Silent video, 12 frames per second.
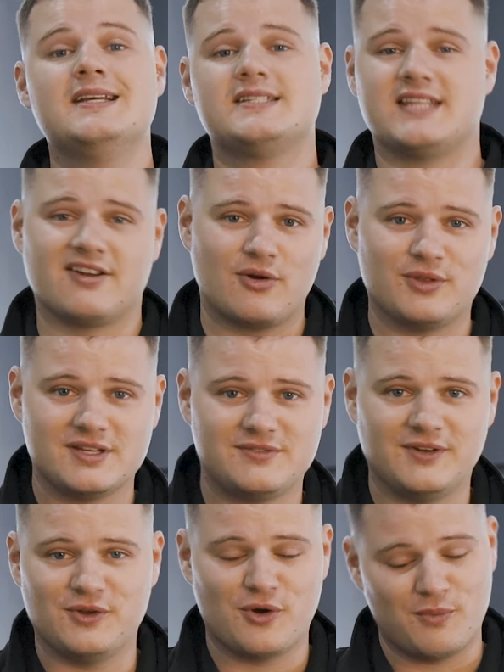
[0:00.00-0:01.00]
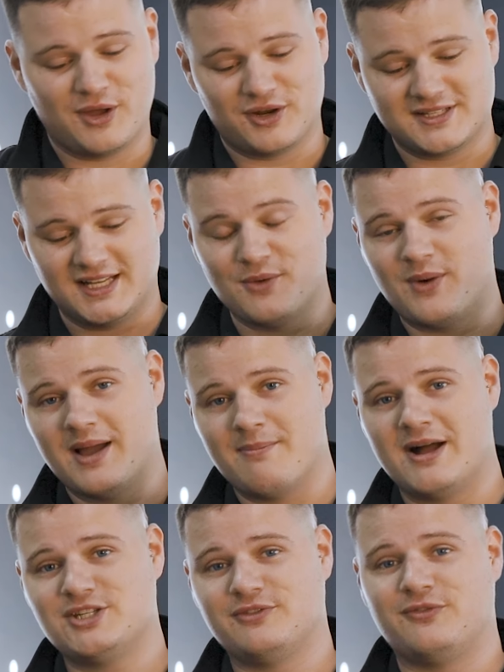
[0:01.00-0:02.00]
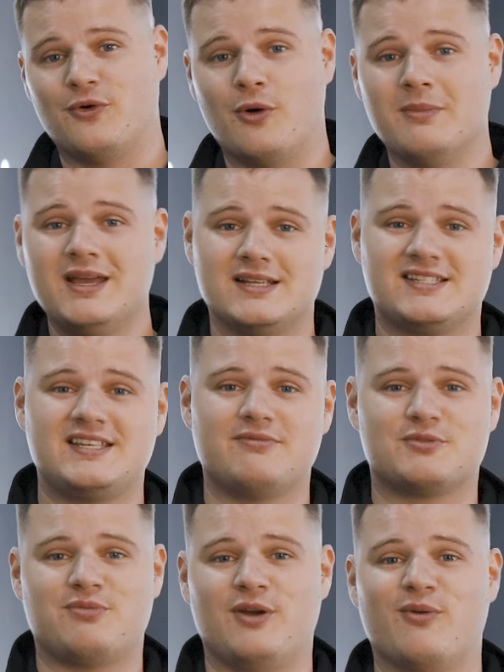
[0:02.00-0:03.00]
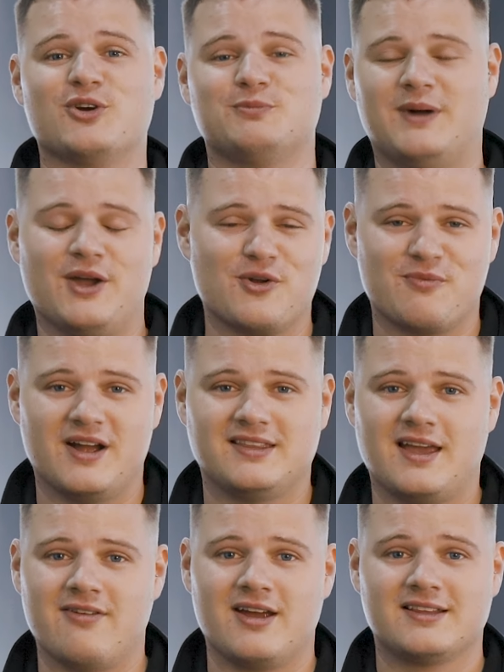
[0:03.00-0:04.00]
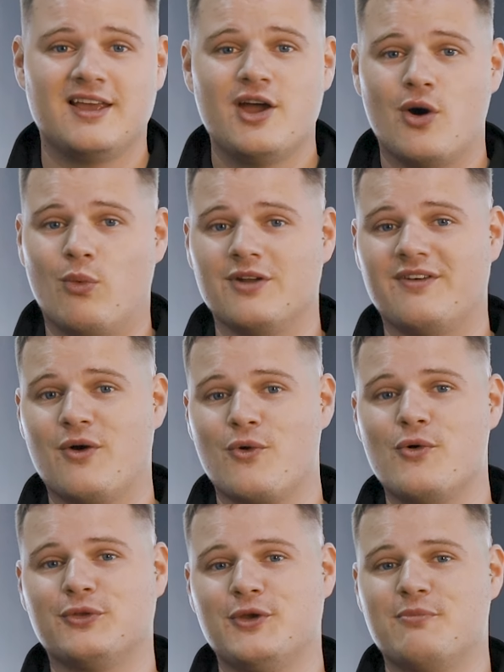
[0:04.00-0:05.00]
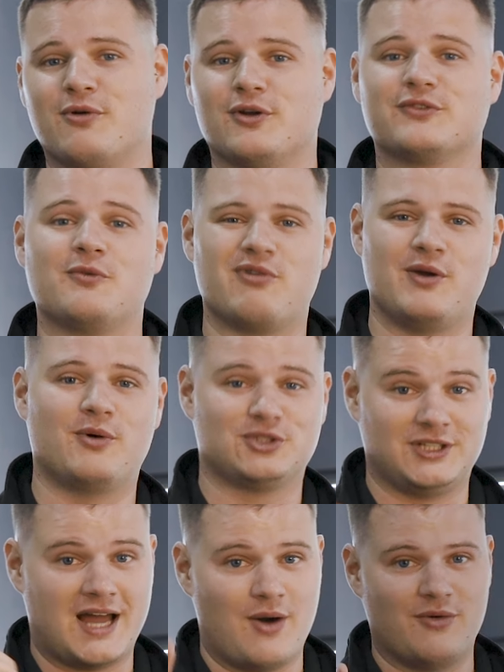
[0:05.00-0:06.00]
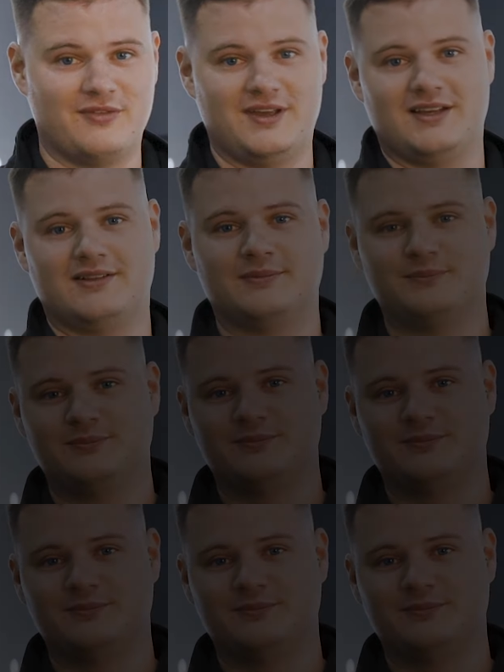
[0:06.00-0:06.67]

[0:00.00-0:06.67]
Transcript: Stick around in this video and we're going to tell you why Magifoam and Citrus Pre-Wash by AutoBrite Direct are one of our go-to products for pre-washing our vehicle.